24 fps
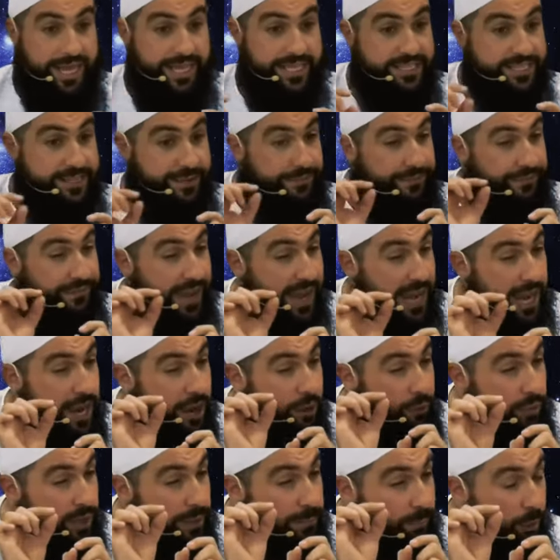it's
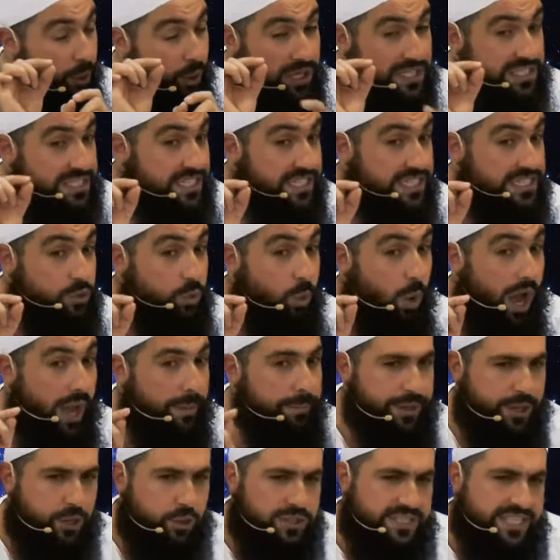very poisonous. Why?
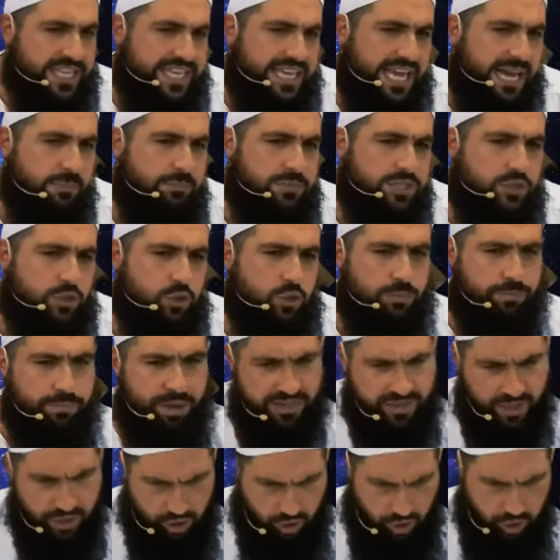Because it comes through.
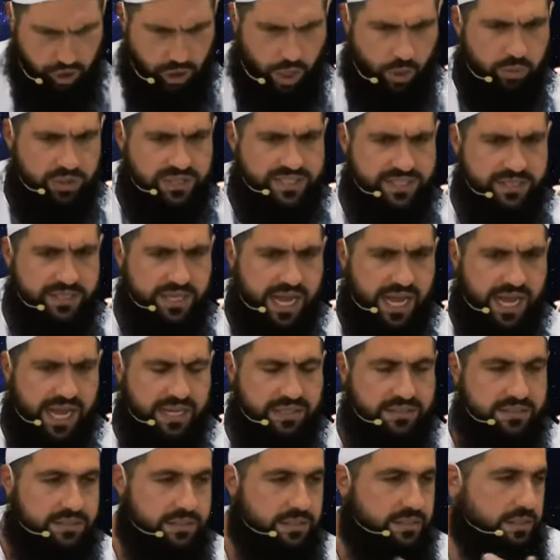Brother, do you know what's in the
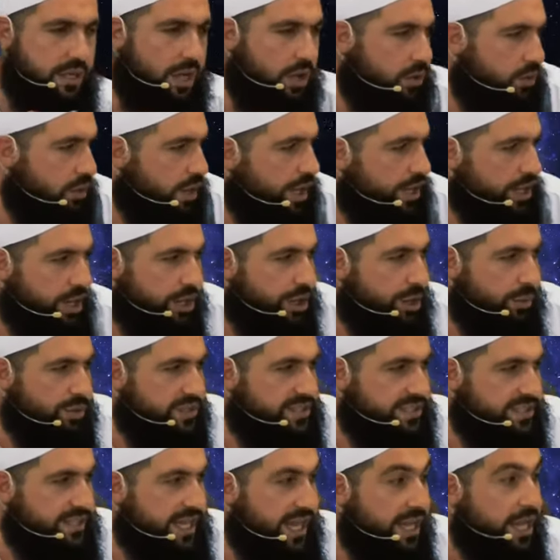hearts? No, I don't know
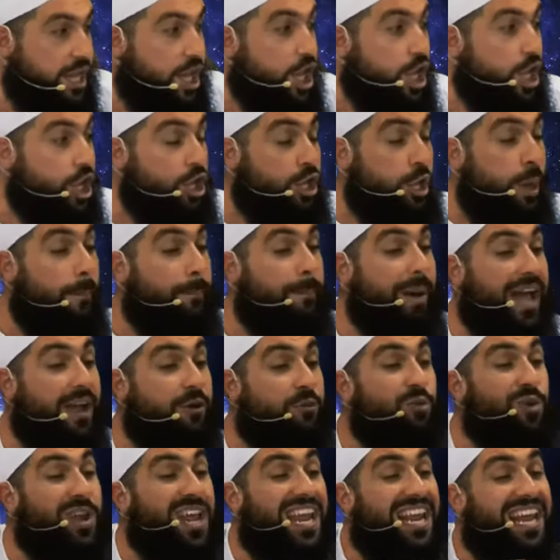what's in the heart. But
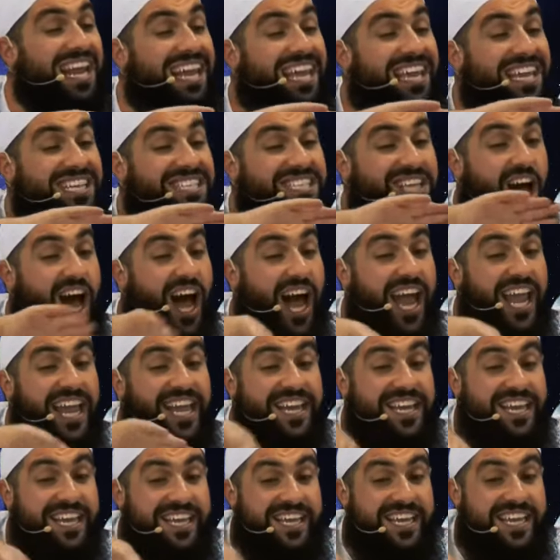really, he's
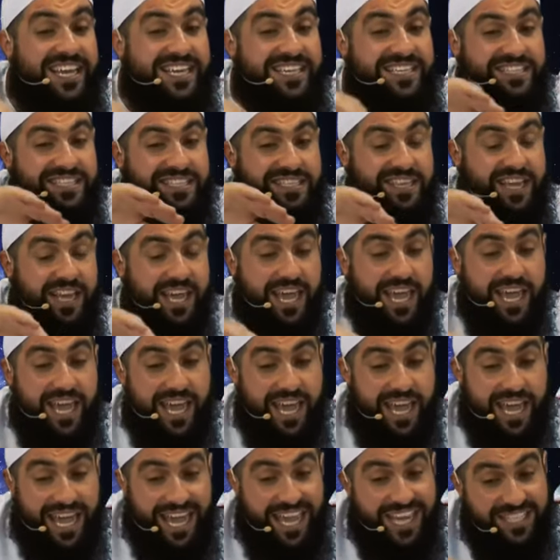hiding his.
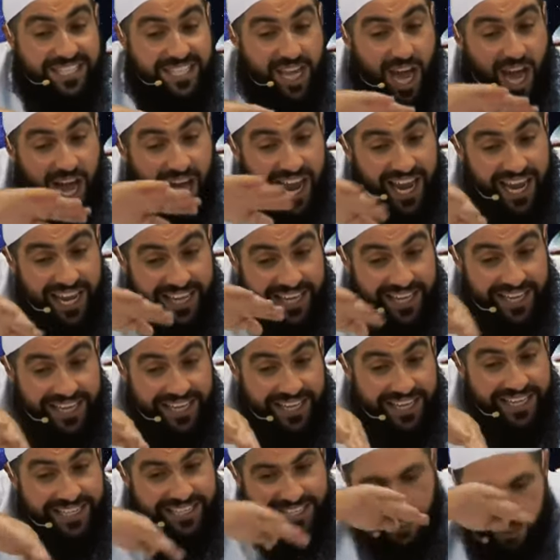He's
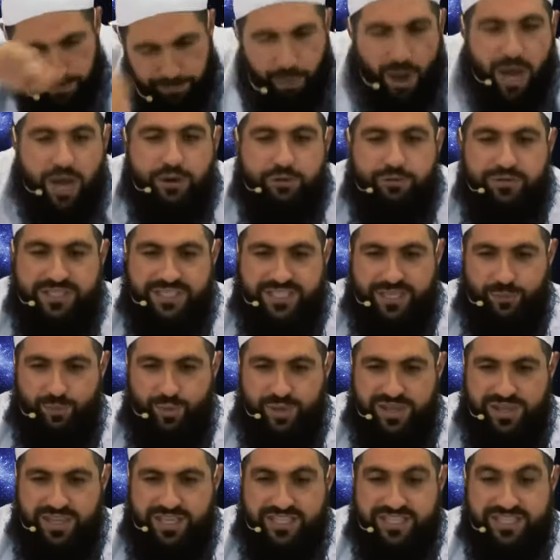hiding his hypocrisy
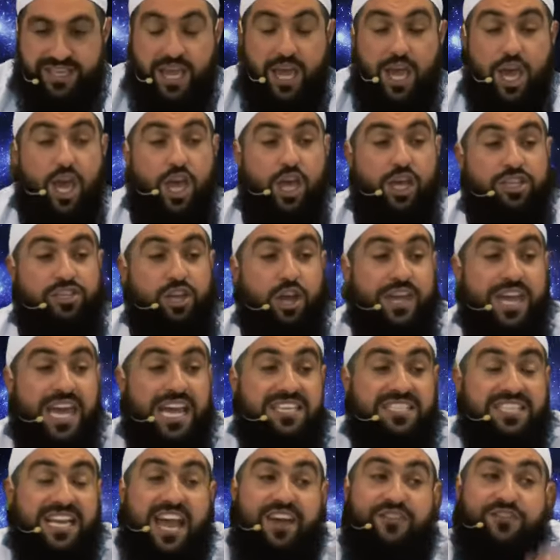with this. So,
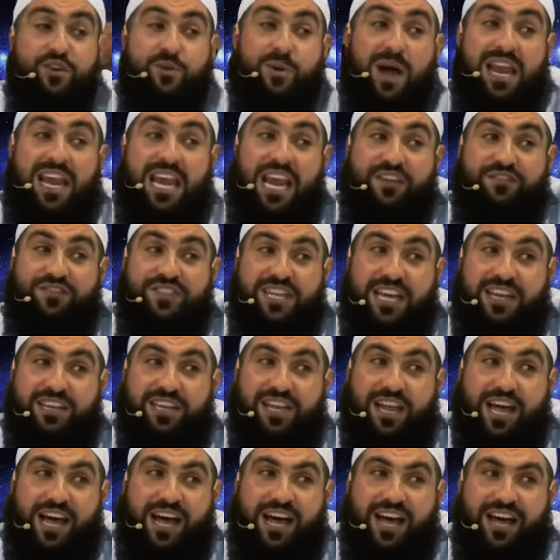yes, everyone loves
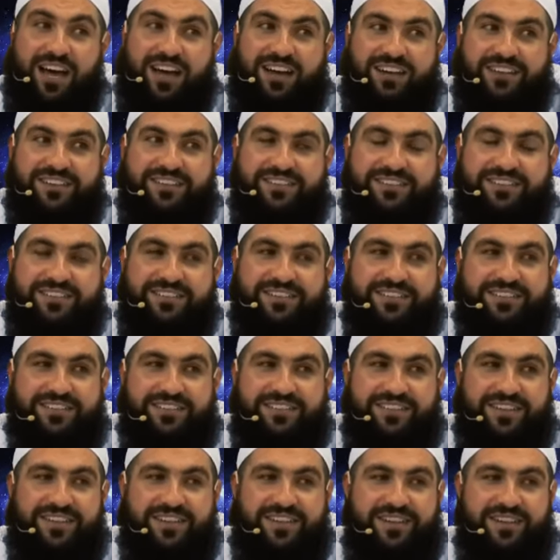Allah,
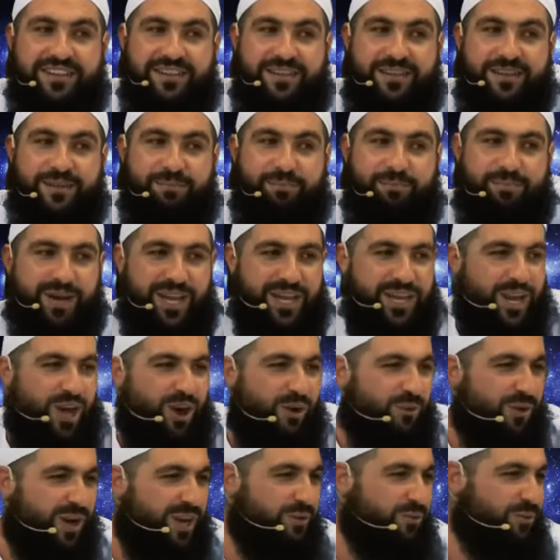but
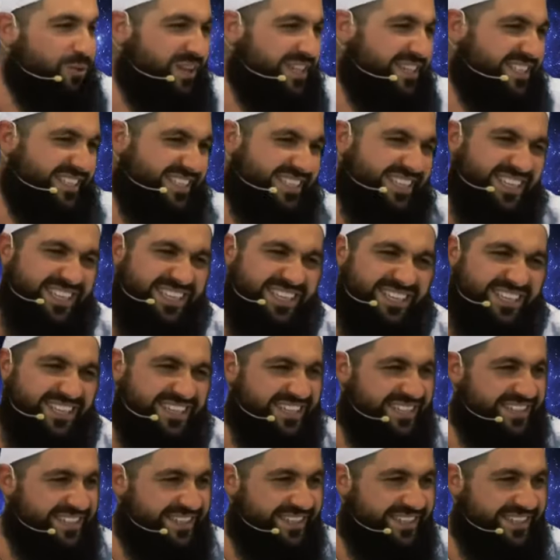no one wants deen.